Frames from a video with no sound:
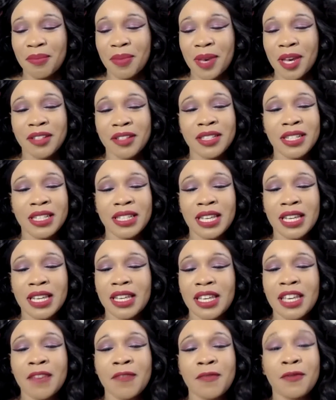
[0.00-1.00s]
barely like
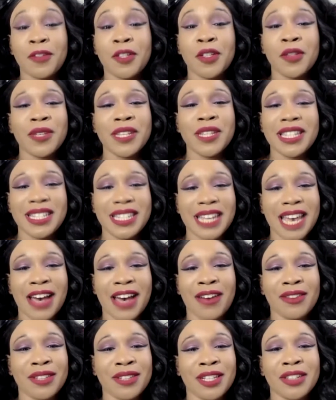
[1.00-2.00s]
keep fluids
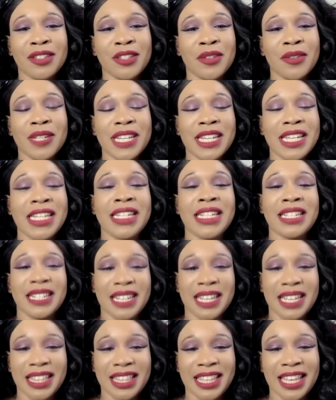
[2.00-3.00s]
down, let alone eat
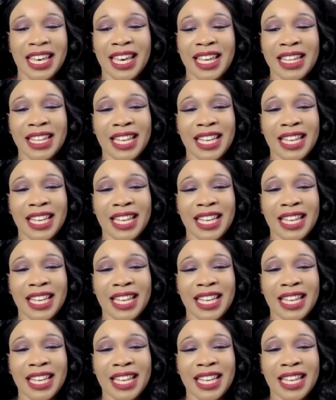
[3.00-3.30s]
anything.